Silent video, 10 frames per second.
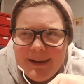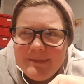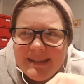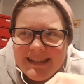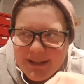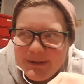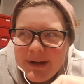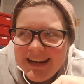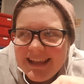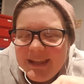I'm still
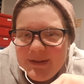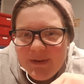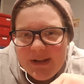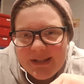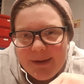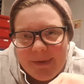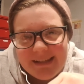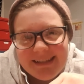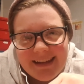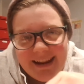trying to get these videos up
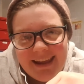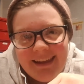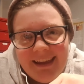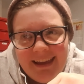on Sunday.